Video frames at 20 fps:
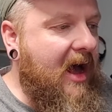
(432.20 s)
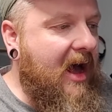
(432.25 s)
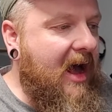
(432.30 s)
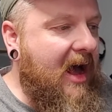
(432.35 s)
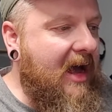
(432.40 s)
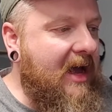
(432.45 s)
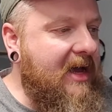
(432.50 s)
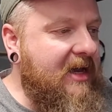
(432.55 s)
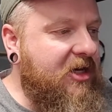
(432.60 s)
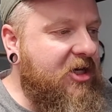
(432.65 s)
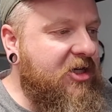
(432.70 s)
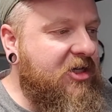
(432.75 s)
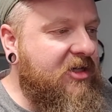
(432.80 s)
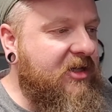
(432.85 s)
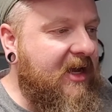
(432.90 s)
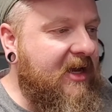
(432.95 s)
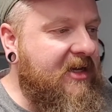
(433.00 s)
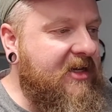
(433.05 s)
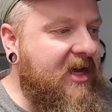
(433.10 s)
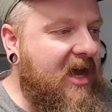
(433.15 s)
I just
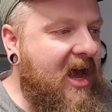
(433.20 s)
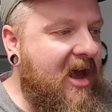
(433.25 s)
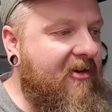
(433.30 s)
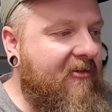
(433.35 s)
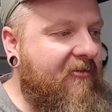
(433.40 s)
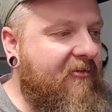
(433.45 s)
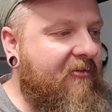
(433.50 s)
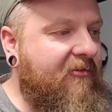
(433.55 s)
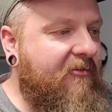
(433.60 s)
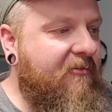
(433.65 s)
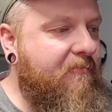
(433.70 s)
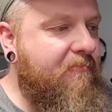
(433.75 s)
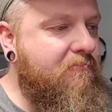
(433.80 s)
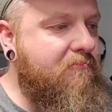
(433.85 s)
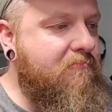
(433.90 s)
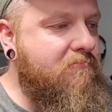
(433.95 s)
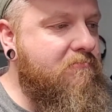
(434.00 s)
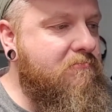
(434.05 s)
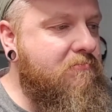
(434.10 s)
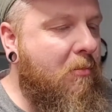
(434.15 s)
like to have
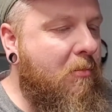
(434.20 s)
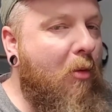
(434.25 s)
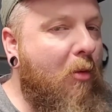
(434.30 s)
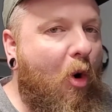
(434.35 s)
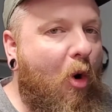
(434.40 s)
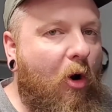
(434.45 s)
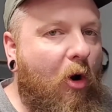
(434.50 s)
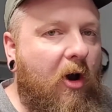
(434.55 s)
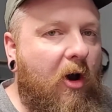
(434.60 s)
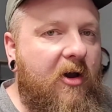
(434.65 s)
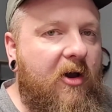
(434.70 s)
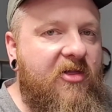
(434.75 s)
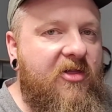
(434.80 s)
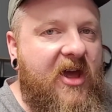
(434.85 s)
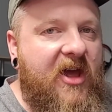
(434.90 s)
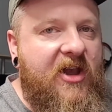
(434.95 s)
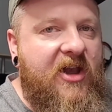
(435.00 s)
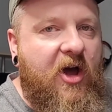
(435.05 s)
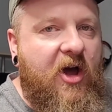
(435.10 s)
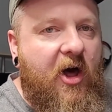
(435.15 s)
more
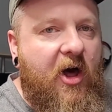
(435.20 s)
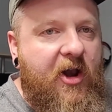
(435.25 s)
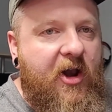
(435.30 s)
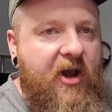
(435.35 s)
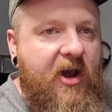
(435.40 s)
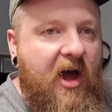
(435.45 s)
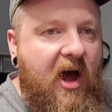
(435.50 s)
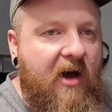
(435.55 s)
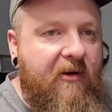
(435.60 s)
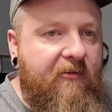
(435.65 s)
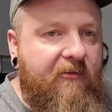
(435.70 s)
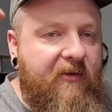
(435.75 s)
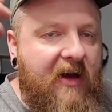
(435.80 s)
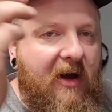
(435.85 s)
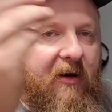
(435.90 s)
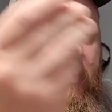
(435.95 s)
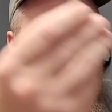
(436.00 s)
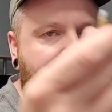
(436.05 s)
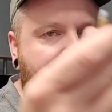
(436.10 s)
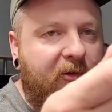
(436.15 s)
than not enough.
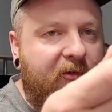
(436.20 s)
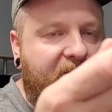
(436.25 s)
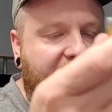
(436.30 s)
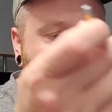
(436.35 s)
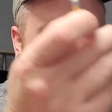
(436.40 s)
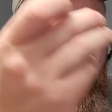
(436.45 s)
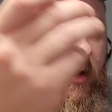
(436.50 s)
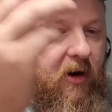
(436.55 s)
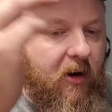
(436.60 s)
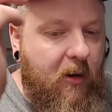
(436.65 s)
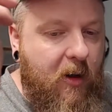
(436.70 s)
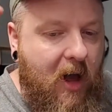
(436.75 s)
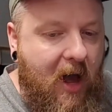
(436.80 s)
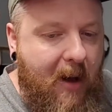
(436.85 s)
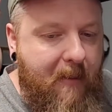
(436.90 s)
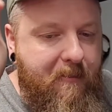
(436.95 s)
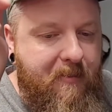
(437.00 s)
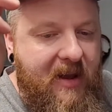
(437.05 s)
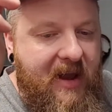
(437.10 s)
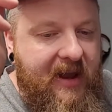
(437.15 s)
I would prefer
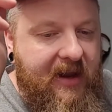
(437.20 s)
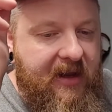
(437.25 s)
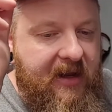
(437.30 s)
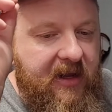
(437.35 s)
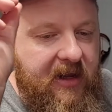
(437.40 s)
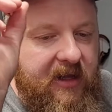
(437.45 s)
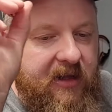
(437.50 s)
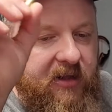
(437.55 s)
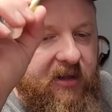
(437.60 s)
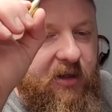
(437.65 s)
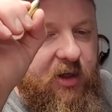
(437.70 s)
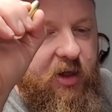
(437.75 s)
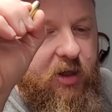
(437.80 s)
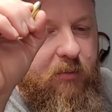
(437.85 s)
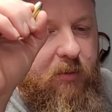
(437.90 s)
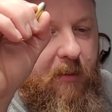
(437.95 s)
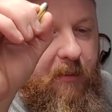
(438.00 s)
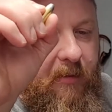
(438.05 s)
a big lube